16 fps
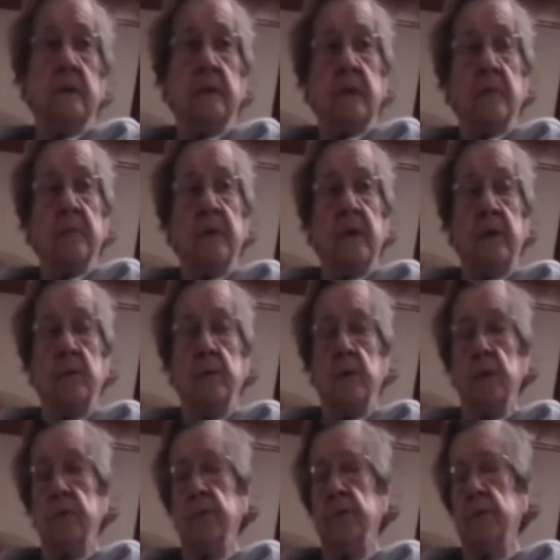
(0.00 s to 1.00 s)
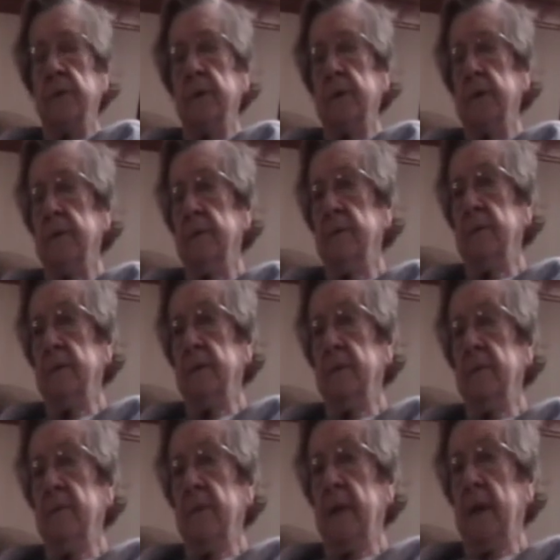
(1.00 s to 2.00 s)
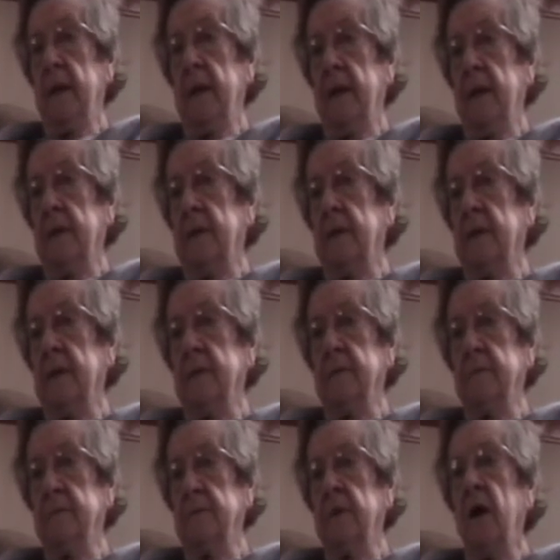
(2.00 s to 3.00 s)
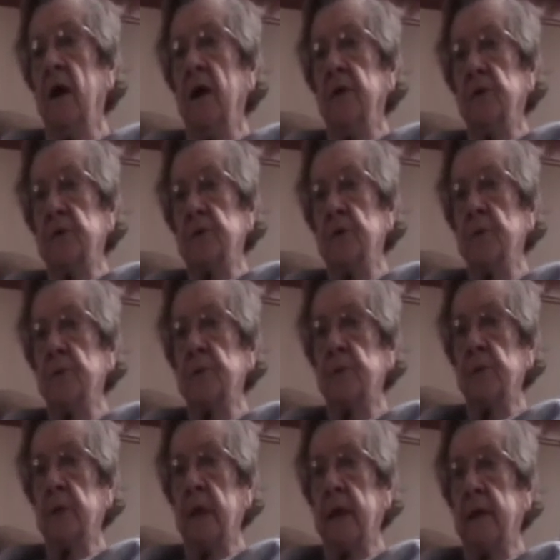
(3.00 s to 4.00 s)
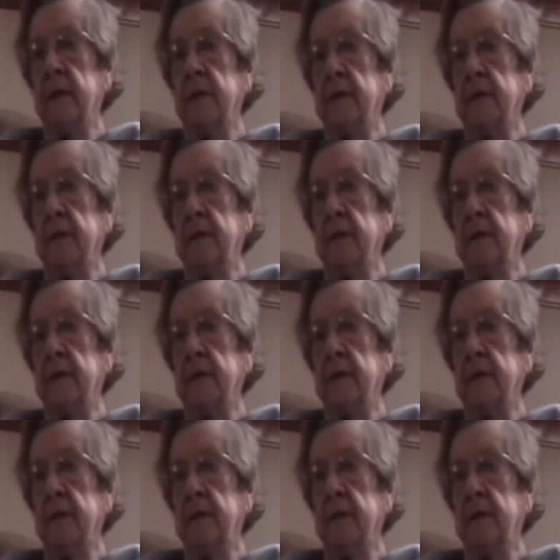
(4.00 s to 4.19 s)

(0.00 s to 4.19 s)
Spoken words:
company he worked for. And all those homes were like